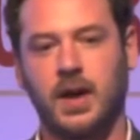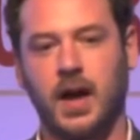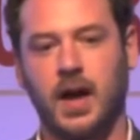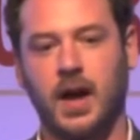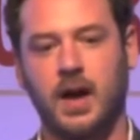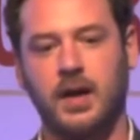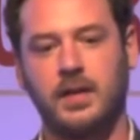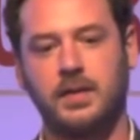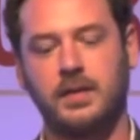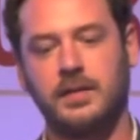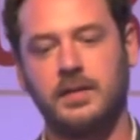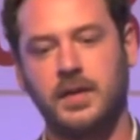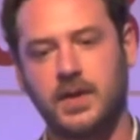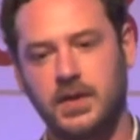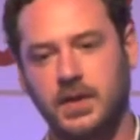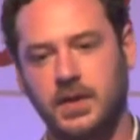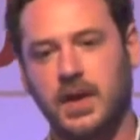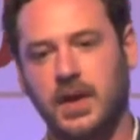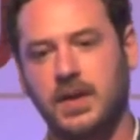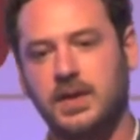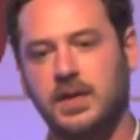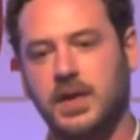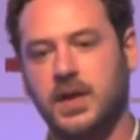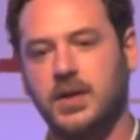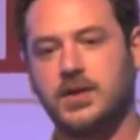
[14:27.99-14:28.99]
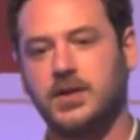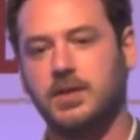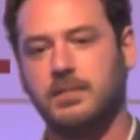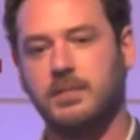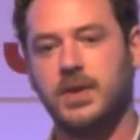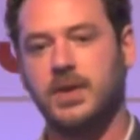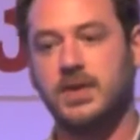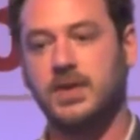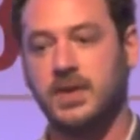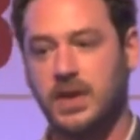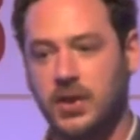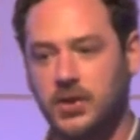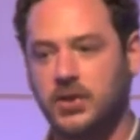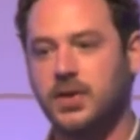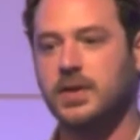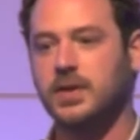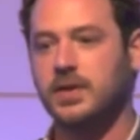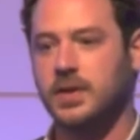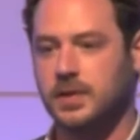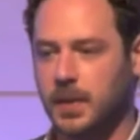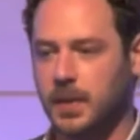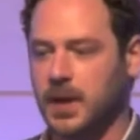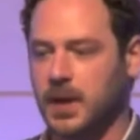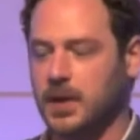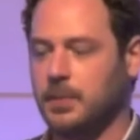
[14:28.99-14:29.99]
And the visualization
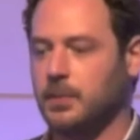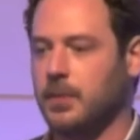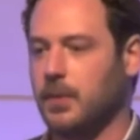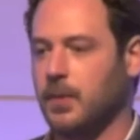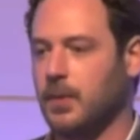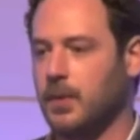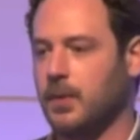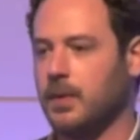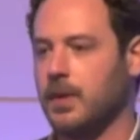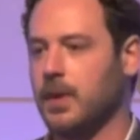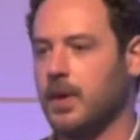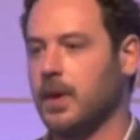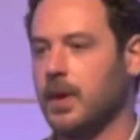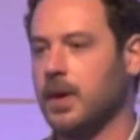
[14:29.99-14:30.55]
positions people